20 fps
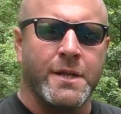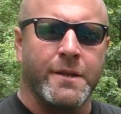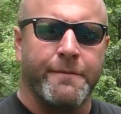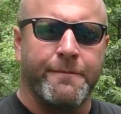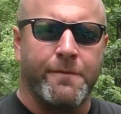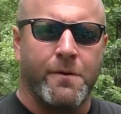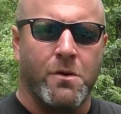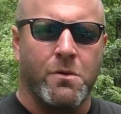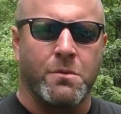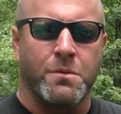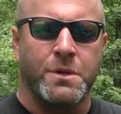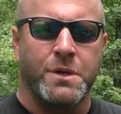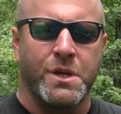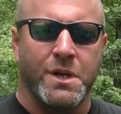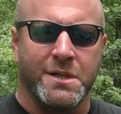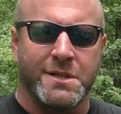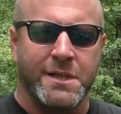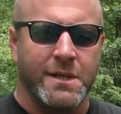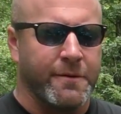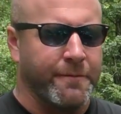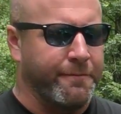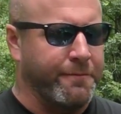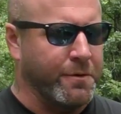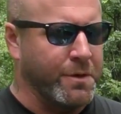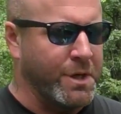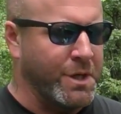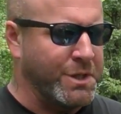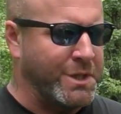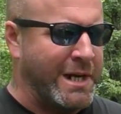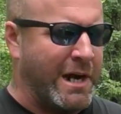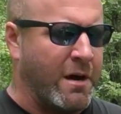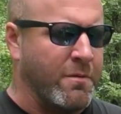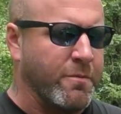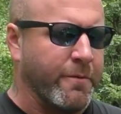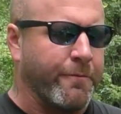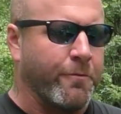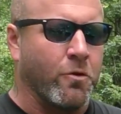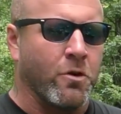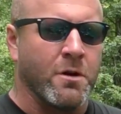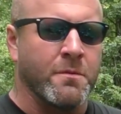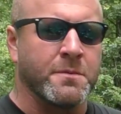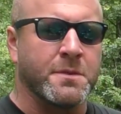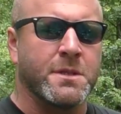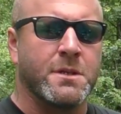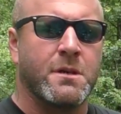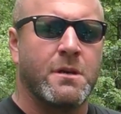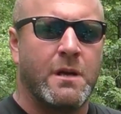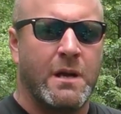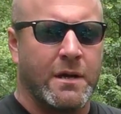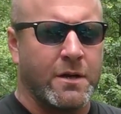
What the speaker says: in the phone, you can see the footage and how it performs.